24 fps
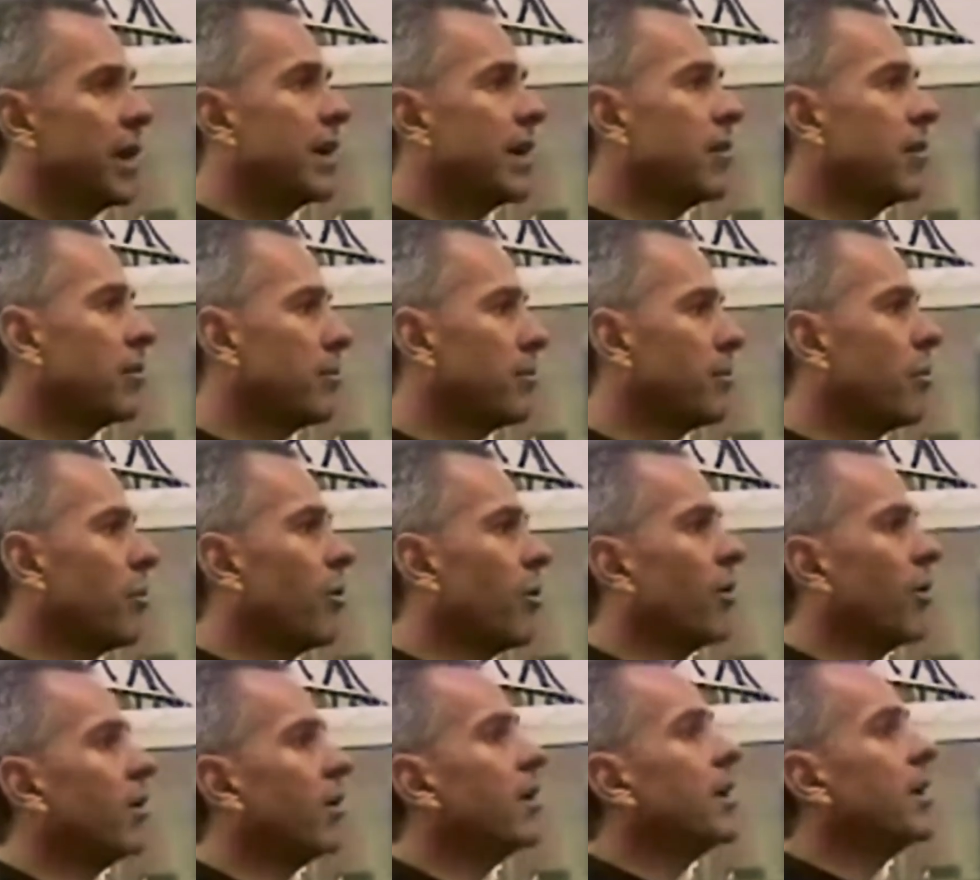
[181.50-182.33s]
a
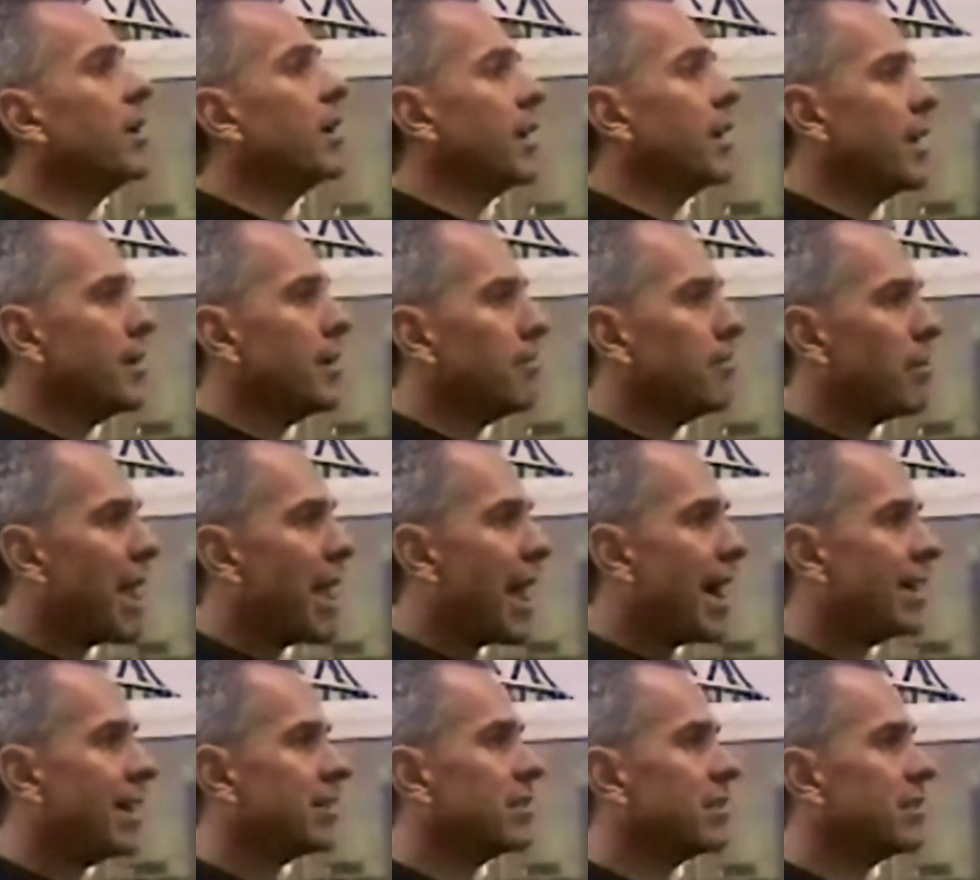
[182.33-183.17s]
report, it
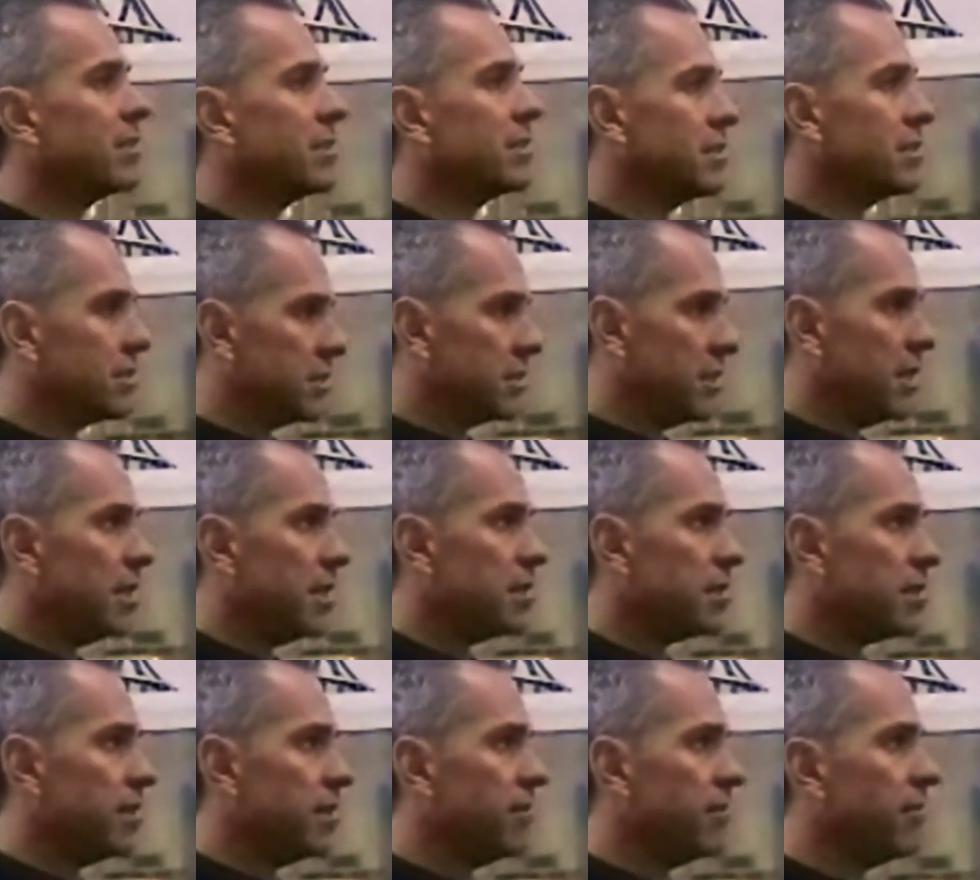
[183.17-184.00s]
passes the
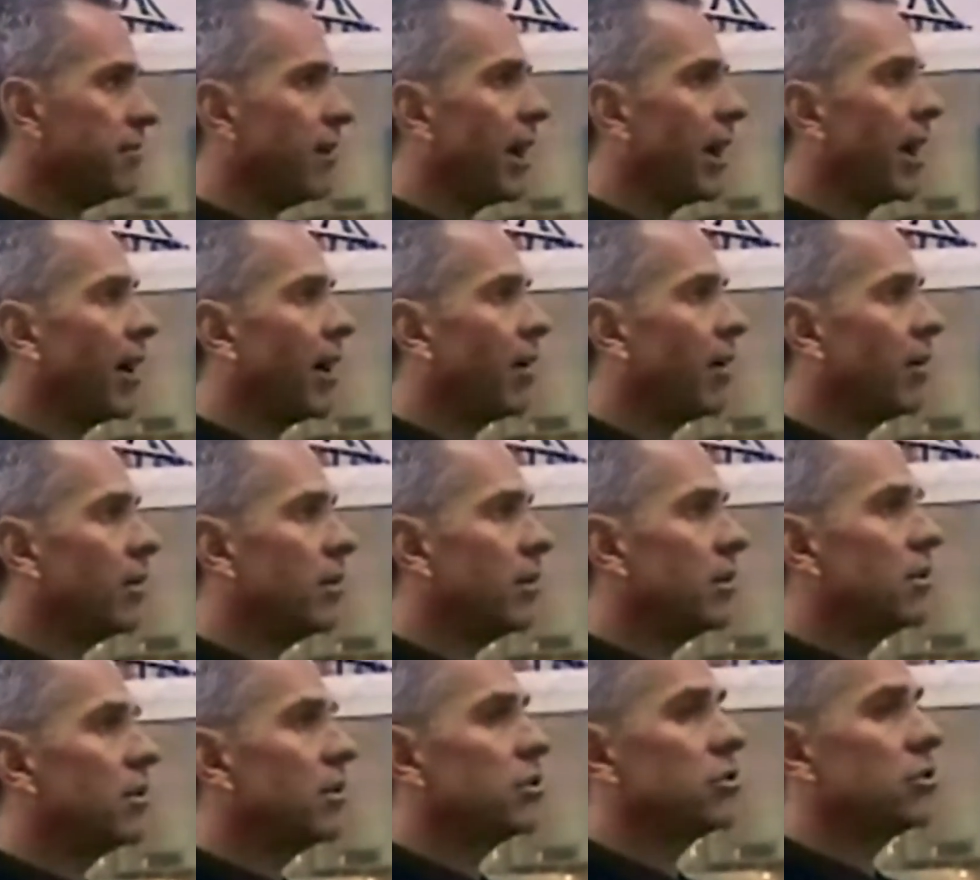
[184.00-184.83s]
CNC file
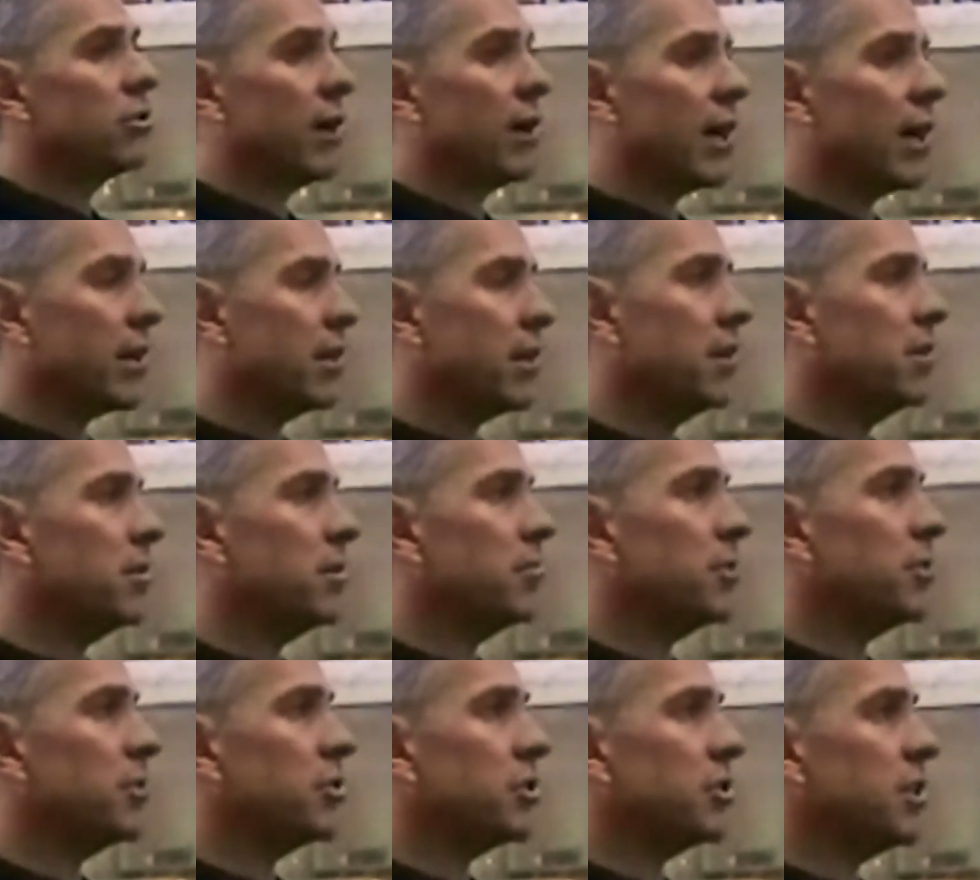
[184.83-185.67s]
directly to
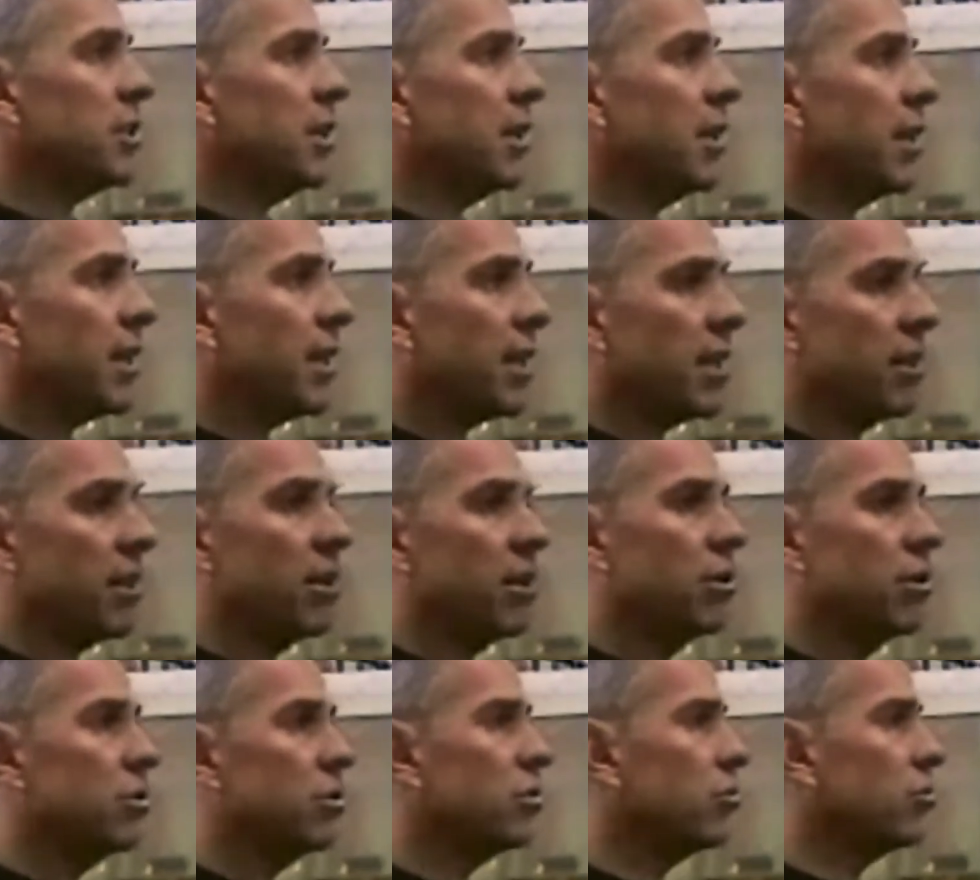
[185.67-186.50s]
MachineLink. It
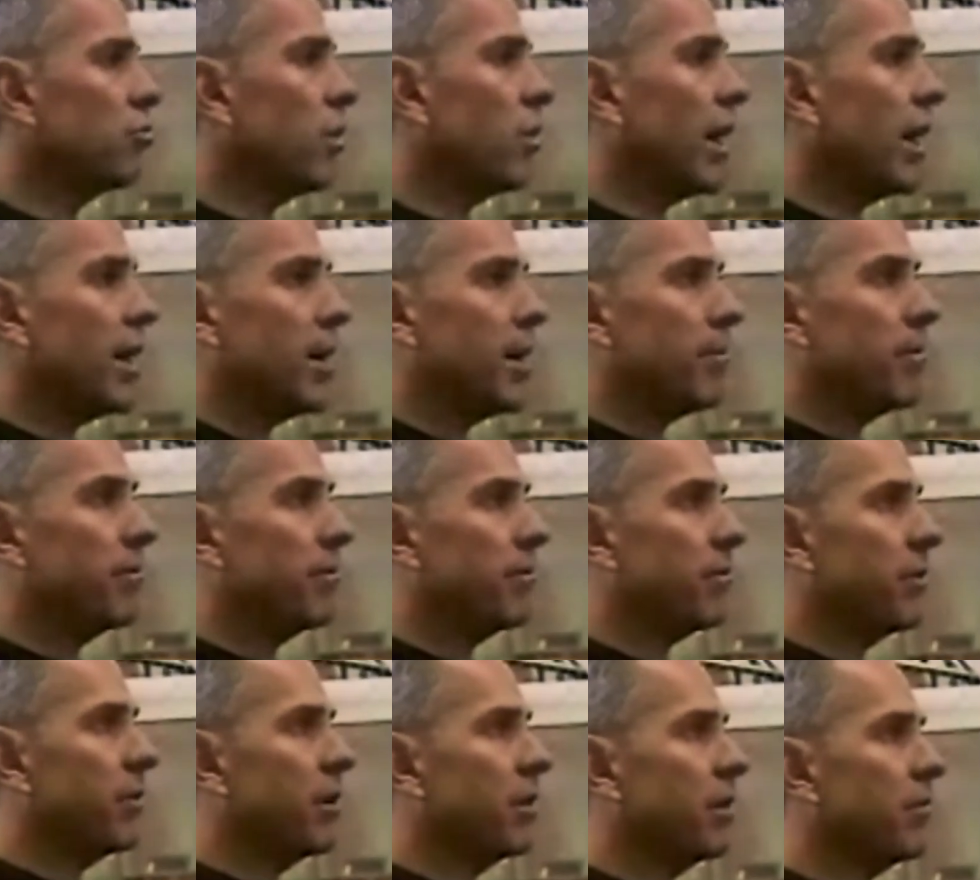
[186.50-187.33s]
loads right up in
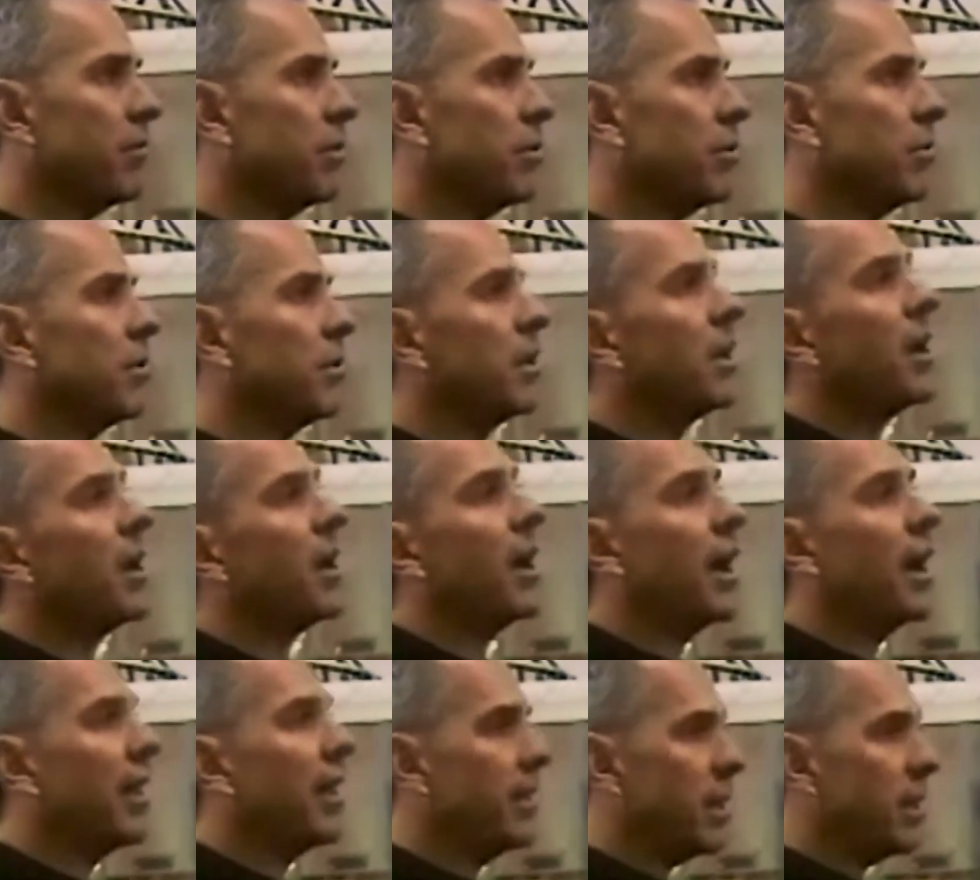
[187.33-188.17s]
front of you,
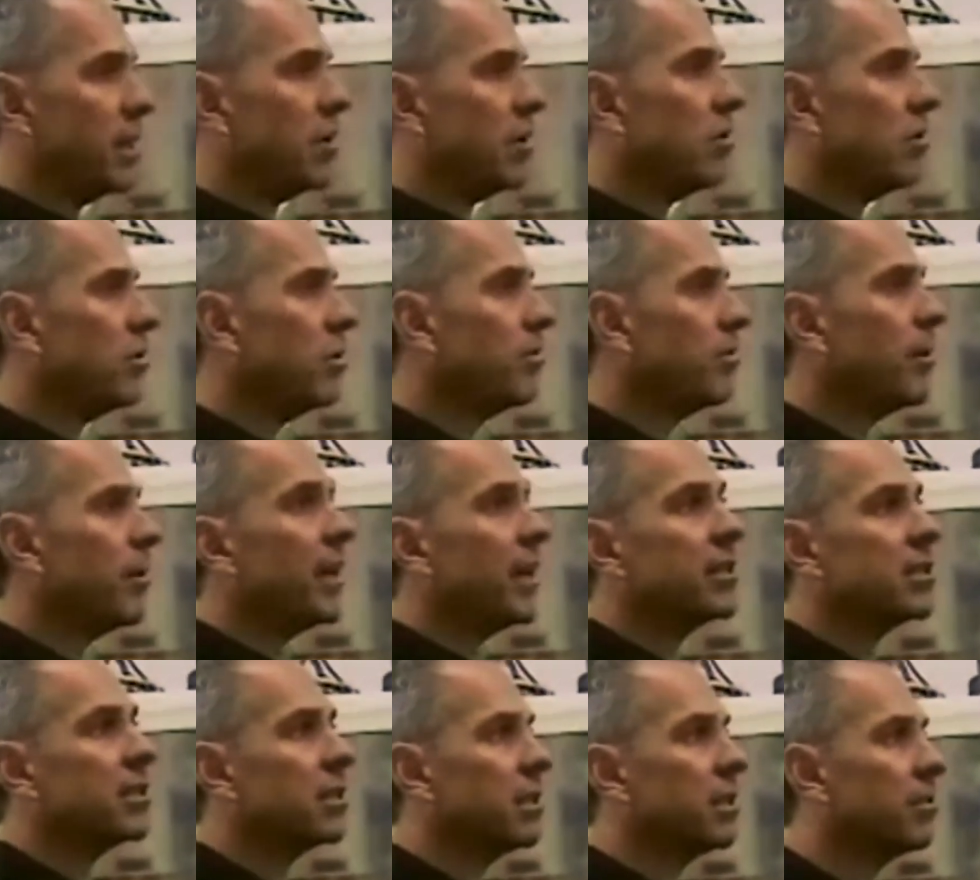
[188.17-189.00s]
and then you're
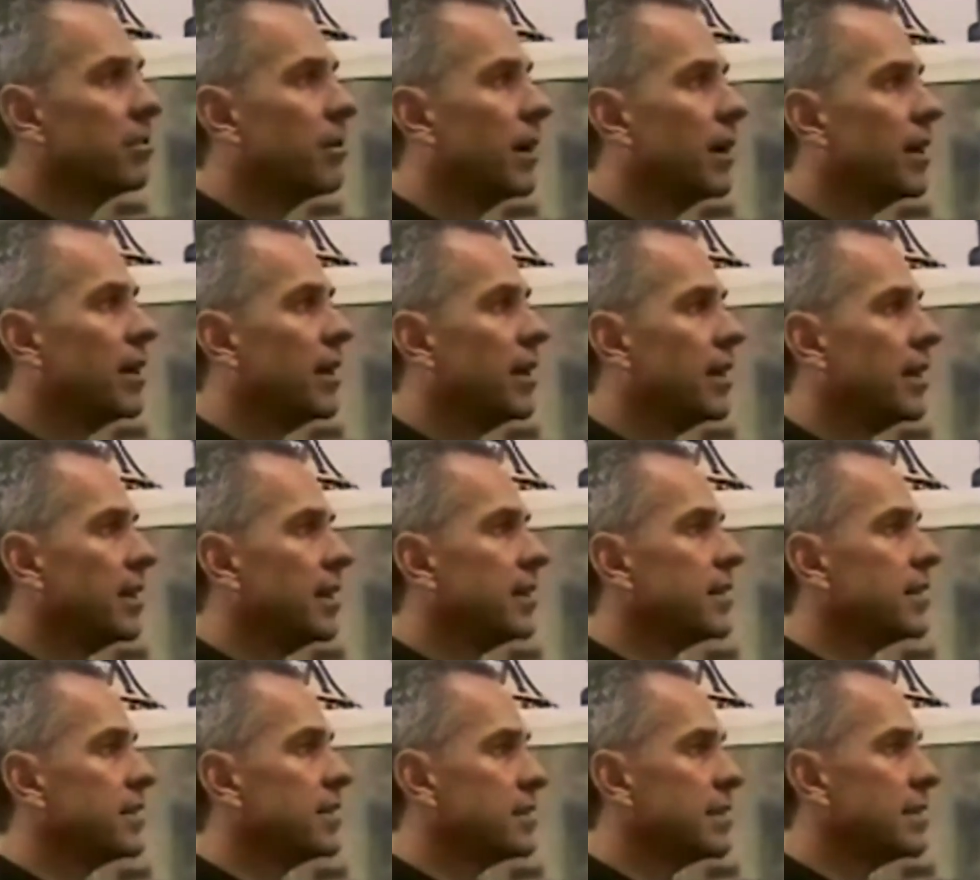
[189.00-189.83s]
basically ready to hit
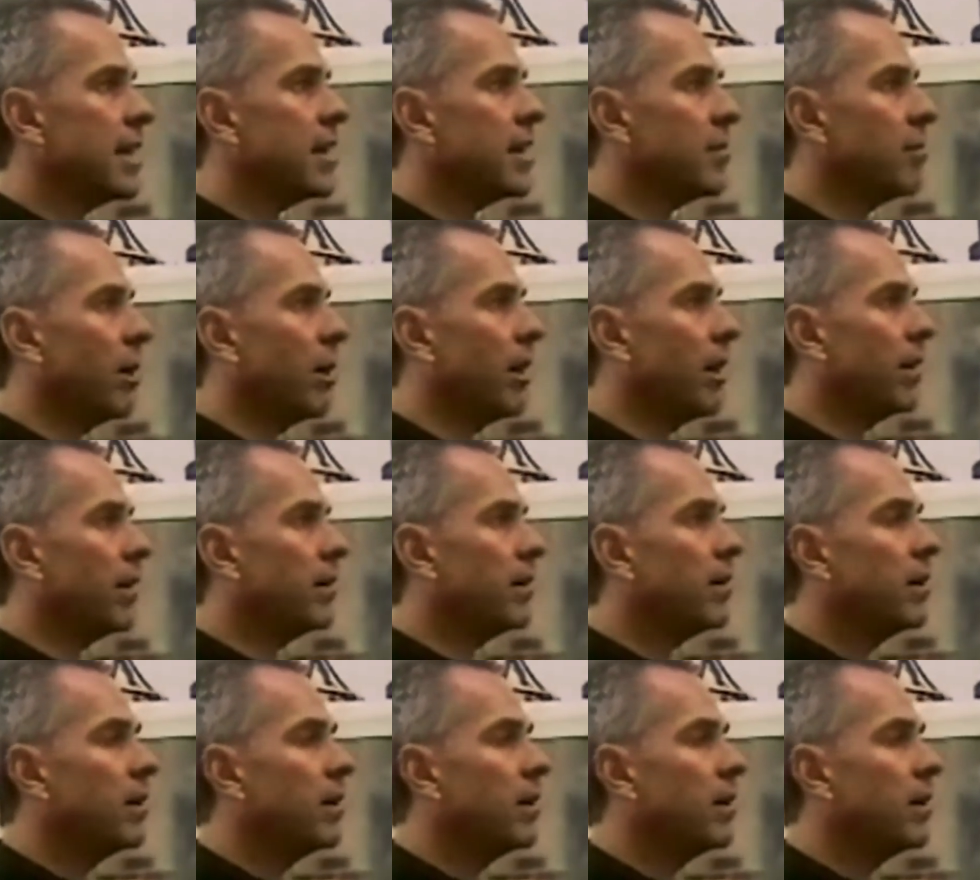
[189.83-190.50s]
the send button.